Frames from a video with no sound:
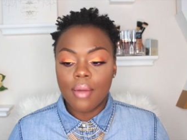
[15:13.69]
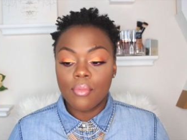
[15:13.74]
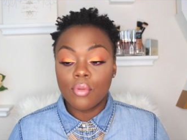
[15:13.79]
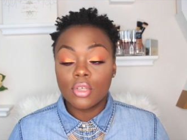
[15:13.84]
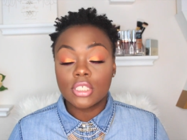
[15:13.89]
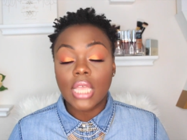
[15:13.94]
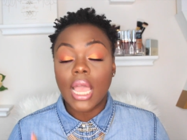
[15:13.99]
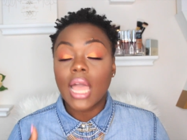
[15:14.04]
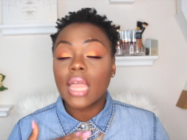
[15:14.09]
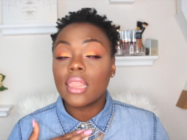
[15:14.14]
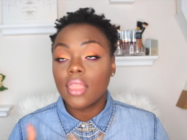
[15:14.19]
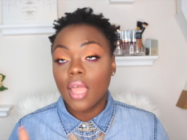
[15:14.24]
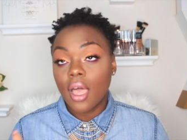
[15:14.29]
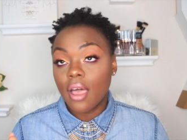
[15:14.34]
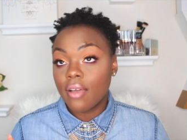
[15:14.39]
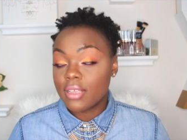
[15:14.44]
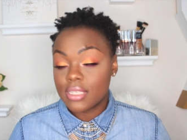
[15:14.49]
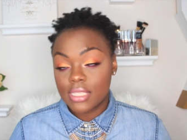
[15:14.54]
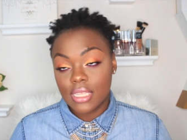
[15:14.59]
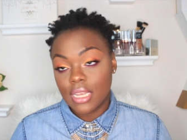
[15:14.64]
which I
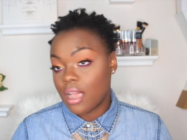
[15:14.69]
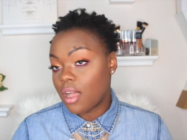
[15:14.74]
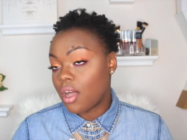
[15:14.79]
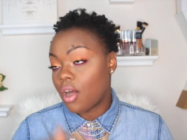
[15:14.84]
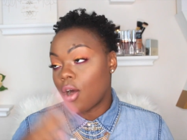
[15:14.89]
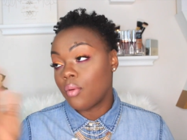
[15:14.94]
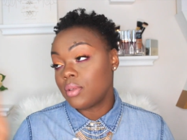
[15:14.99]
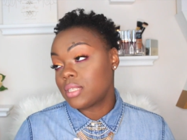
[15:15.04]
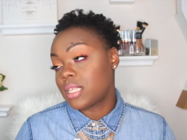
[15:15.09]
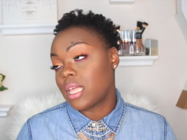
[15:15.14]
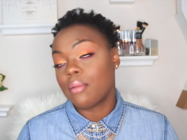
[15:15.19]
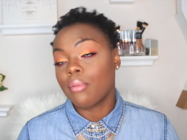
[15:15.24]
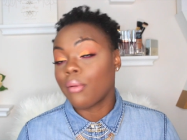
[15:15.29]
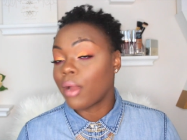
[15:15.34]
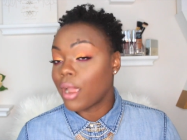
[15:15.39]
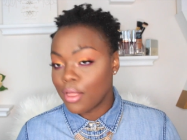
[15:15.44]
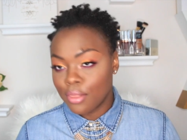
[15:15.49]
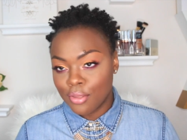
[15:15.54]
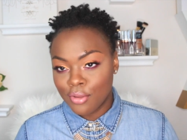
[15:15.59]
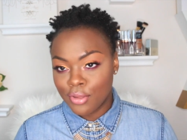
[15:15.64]
love because then I always got a
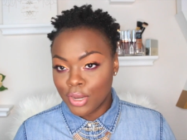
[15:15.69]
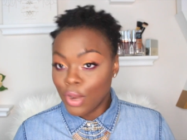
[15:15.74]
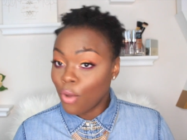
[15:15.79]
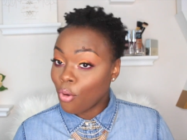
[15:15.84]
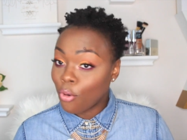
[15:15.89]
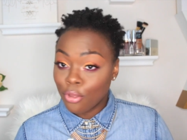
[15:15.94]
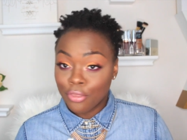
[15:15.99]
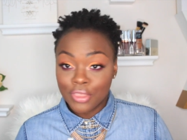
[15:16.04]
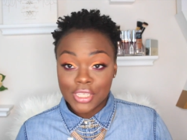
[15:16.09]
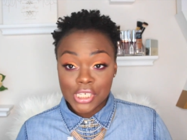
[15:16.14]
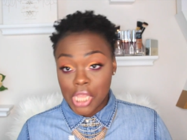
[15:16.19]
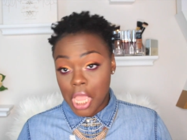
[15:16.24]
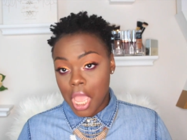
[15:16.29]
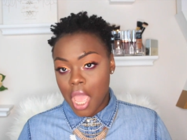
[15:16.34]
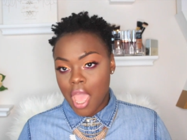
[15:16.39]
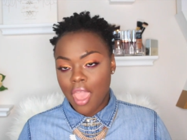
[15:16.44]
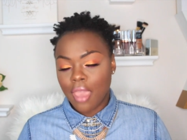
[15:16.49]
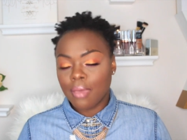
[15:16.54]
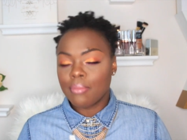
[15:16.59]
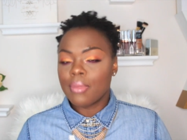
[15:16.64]
brow on all the
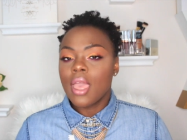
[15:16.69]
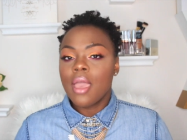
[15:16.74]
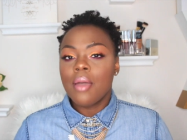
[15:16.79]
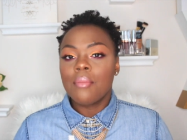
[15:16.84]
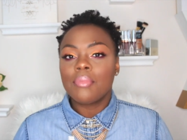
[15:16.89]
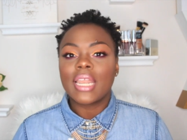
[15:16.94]
time,